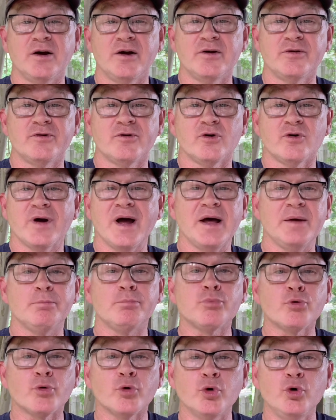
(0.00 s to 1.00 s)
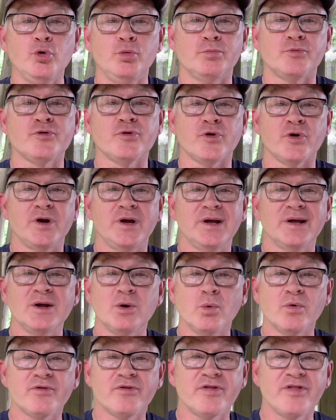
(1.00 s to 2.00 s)
under a broom tree, and
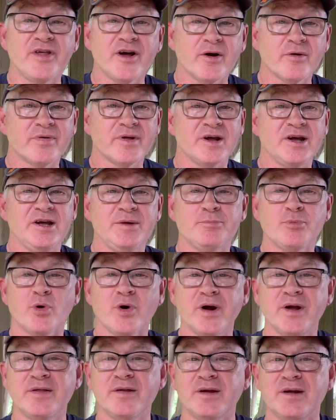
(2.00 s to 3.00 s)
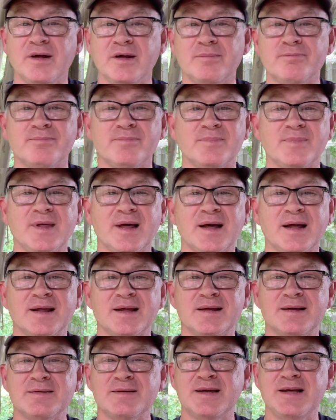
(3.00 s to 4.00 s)
it was there that he prayed that
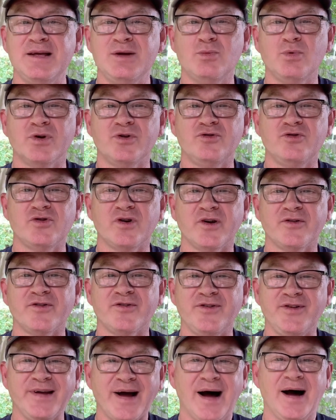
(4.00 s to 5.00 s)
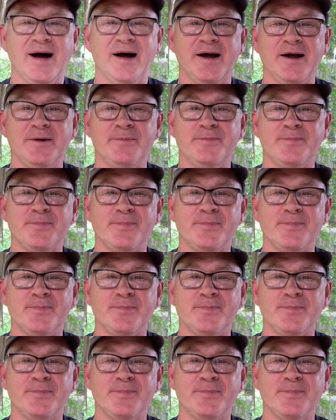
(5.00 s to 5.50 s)
he would just die.